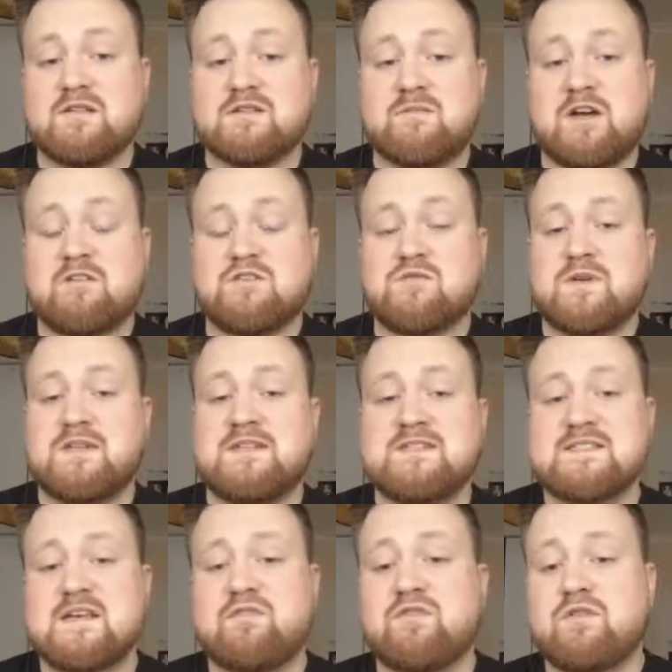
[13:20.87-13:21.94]
about
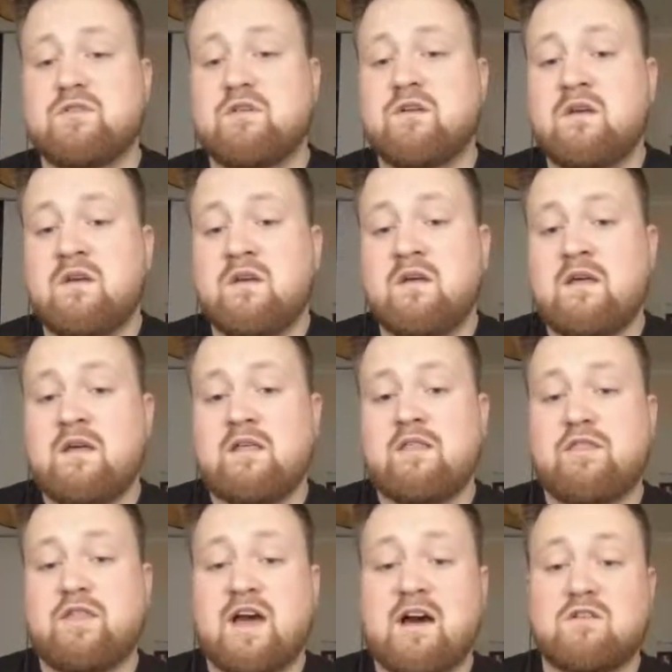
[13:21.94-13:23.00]

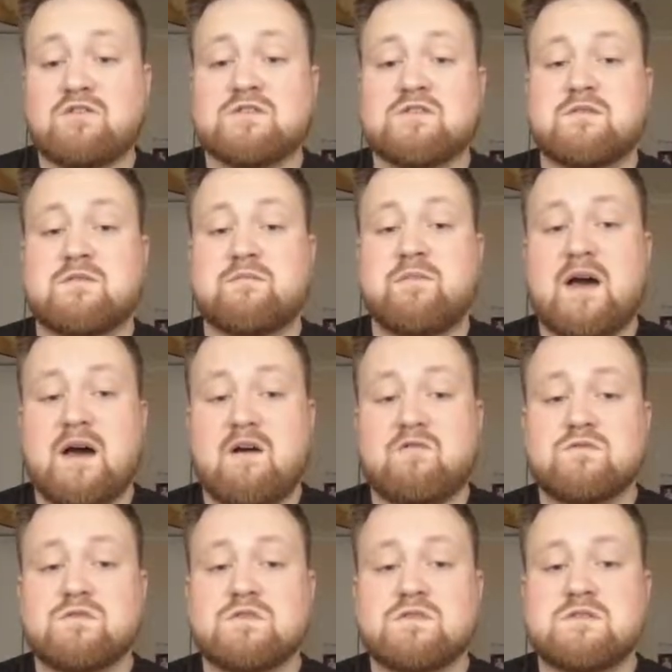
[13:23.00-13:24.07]

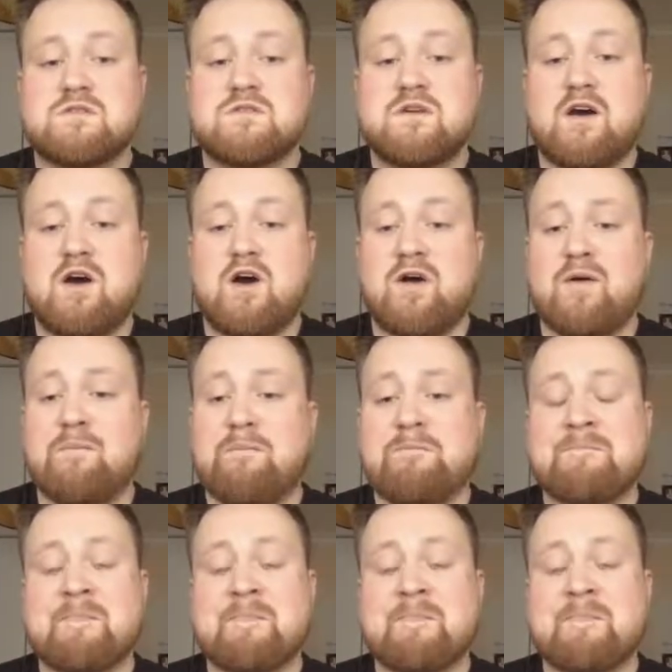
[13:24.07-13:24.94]
£27,000,